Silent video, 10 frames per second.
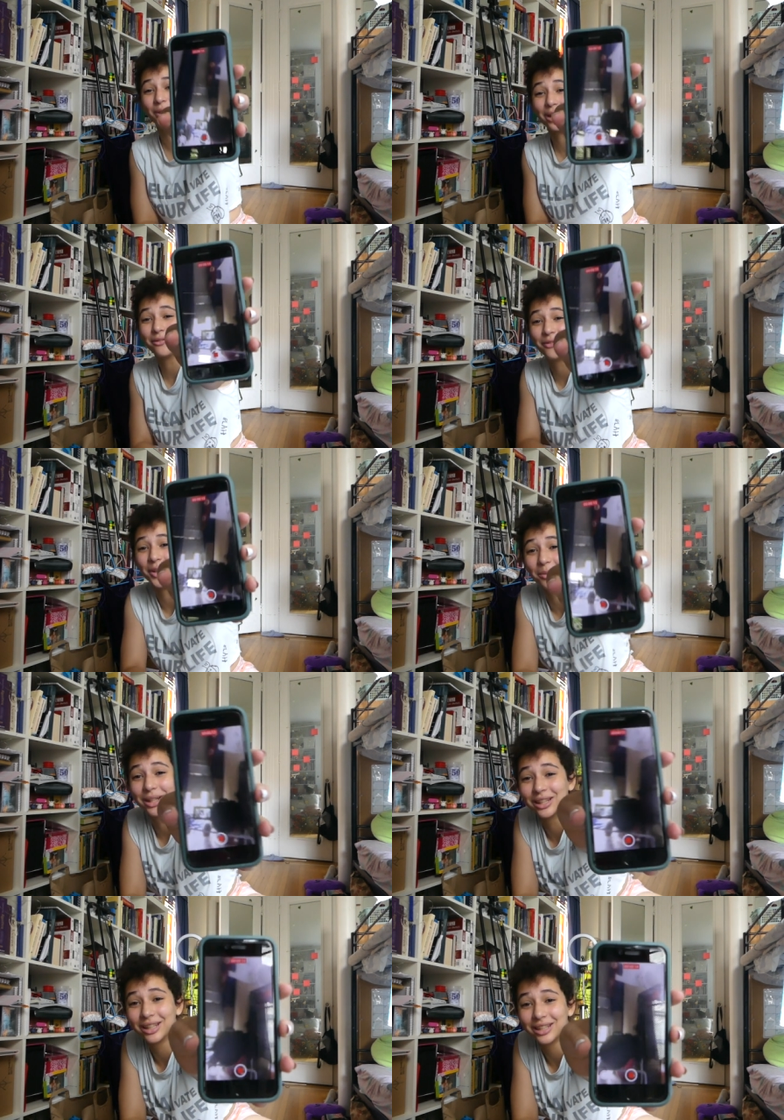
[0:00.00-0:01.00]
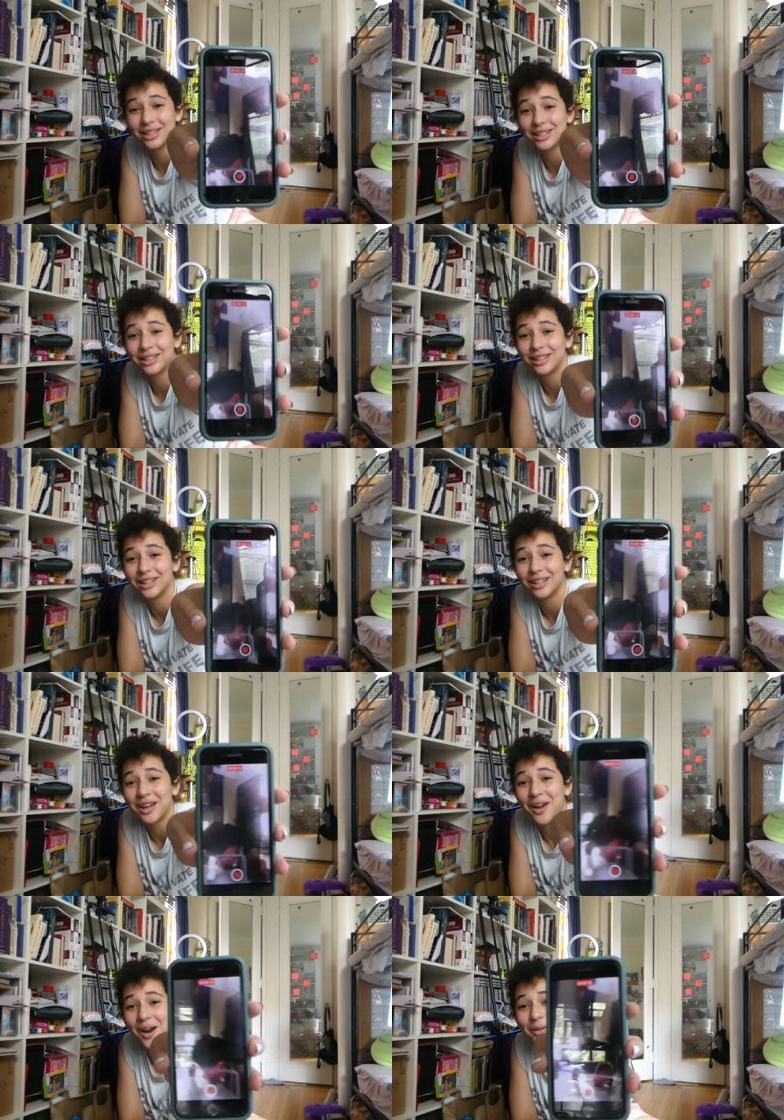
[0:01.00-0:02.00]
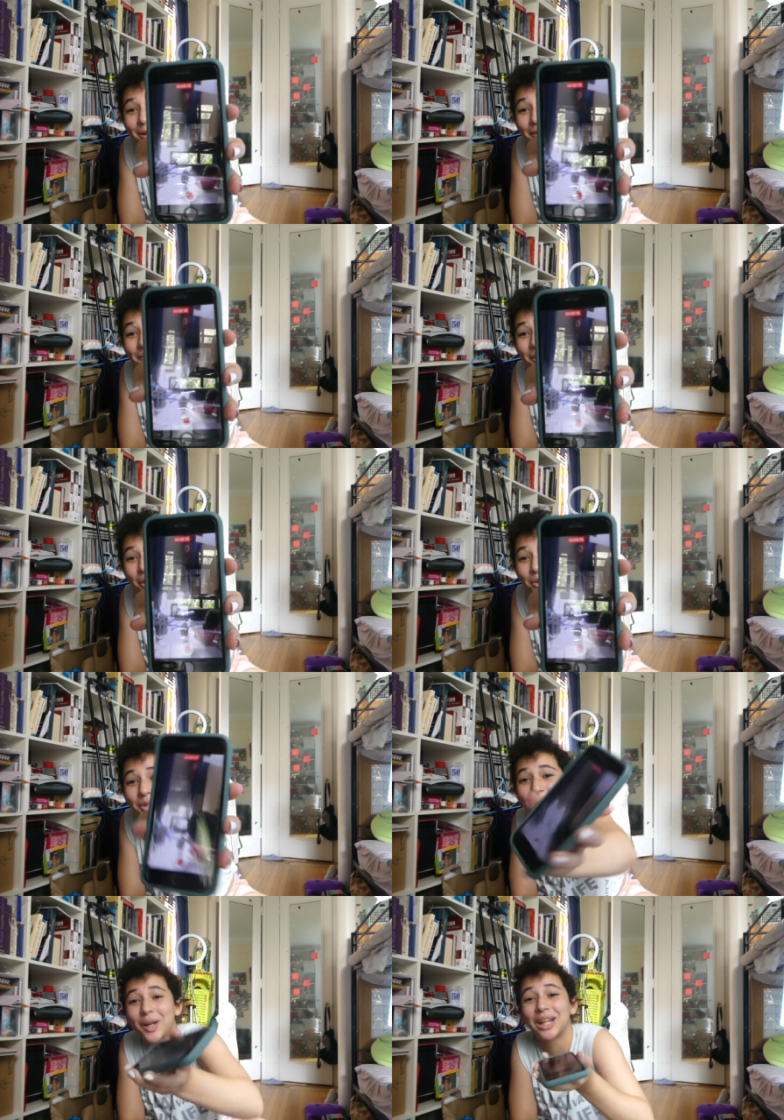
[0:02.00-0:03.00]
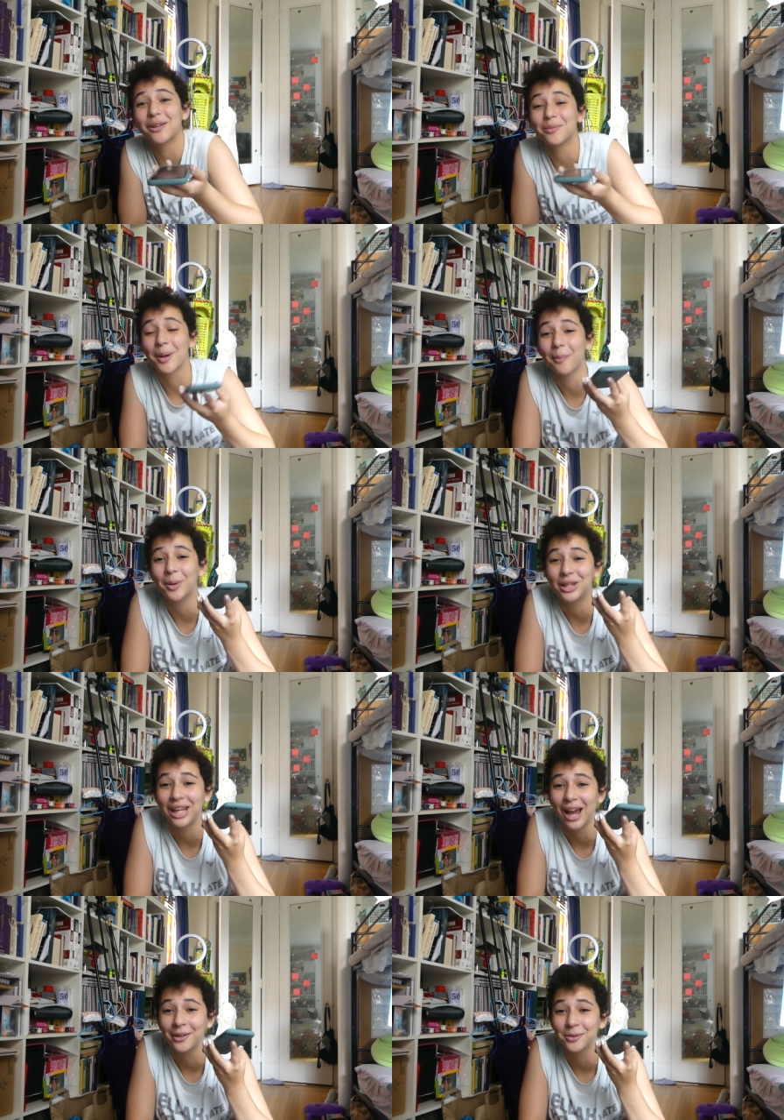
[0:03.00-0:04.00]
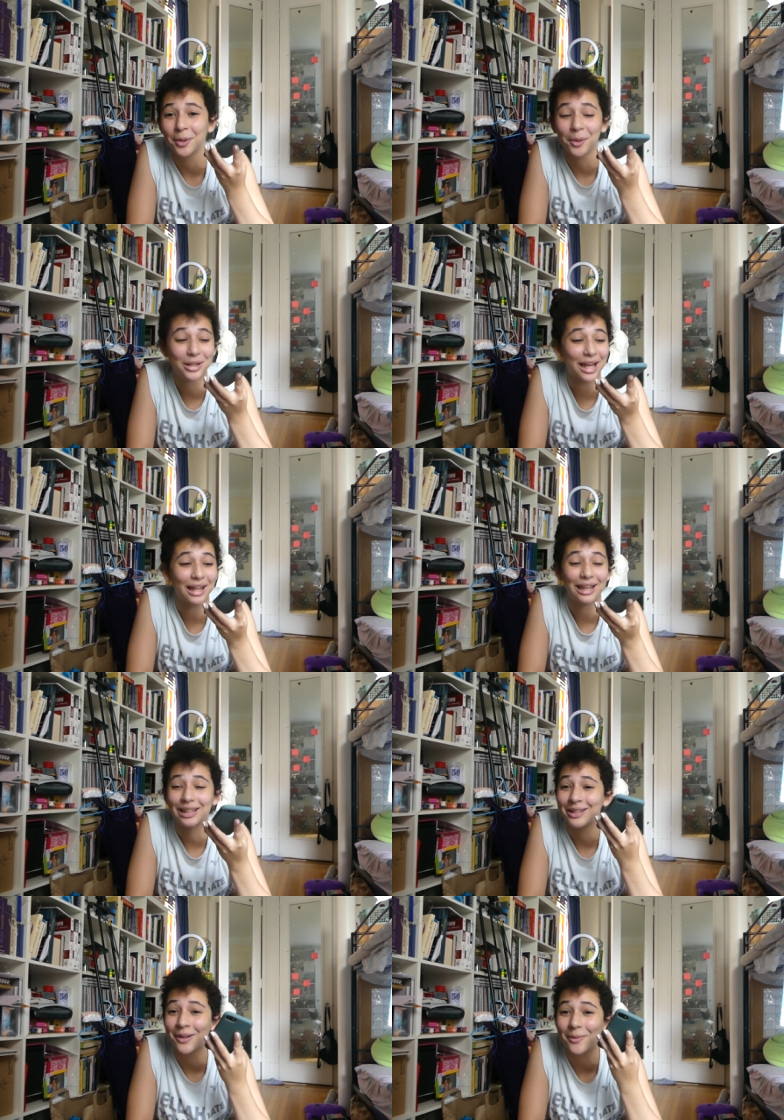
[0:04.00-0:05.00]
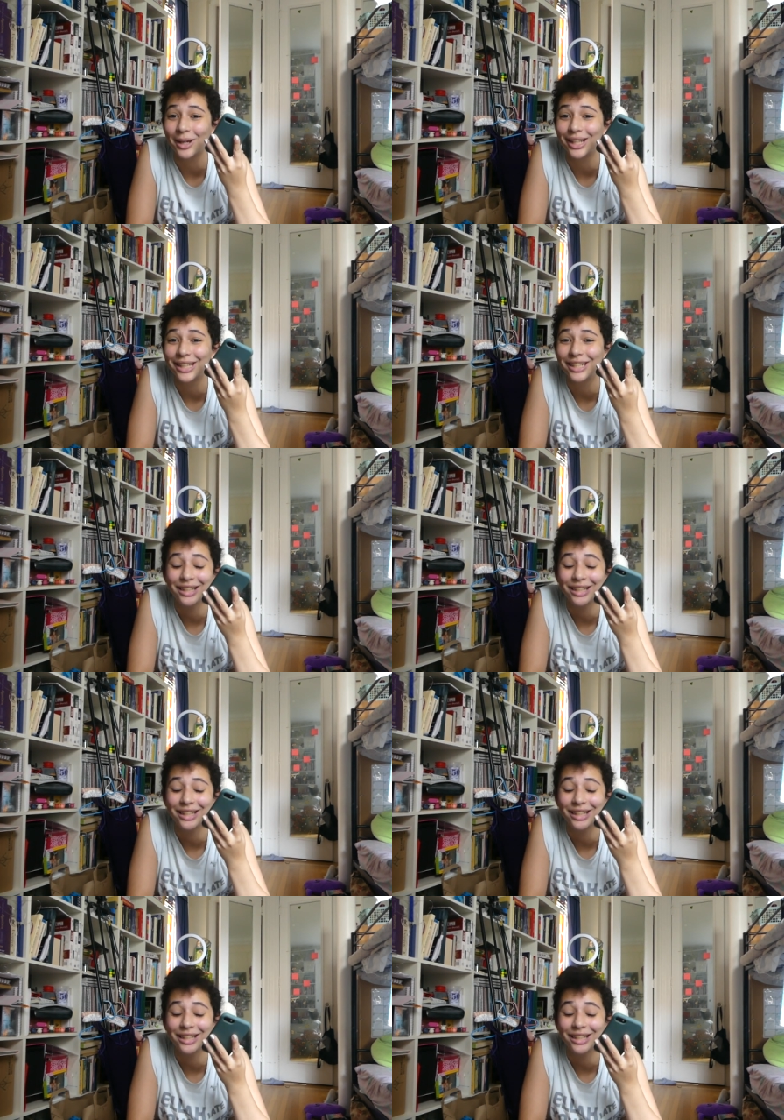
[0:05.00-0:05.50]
like filming this on my phone so I can remember the outro because I like it so much.